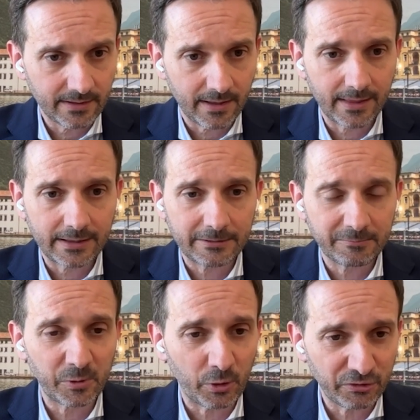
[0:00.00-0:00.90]
I think
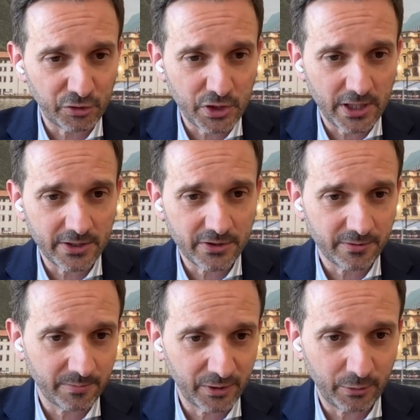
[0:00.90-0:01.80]
that will also
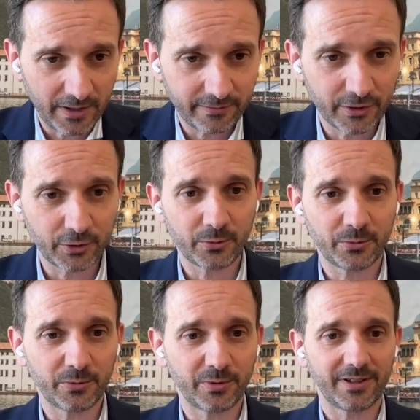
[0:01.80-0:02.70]
change when you have your
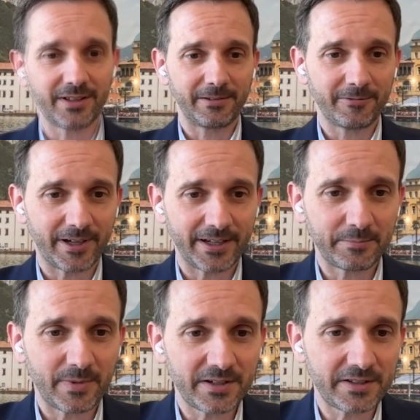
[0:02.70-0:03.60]
new bill,
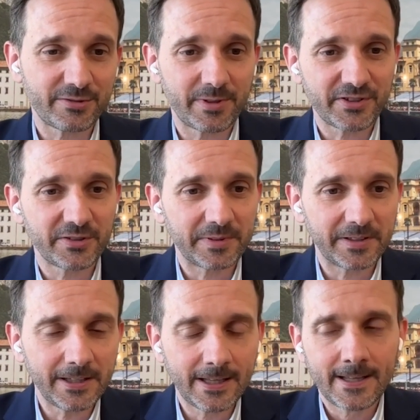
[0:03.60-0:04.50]
right? Market structure
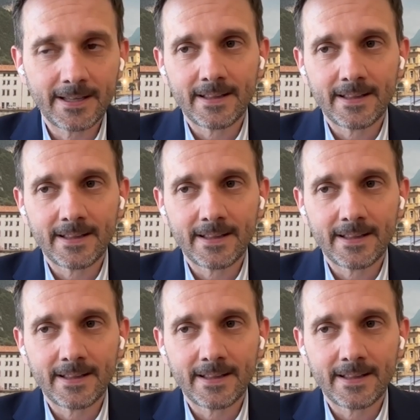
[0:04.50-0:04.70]
bill.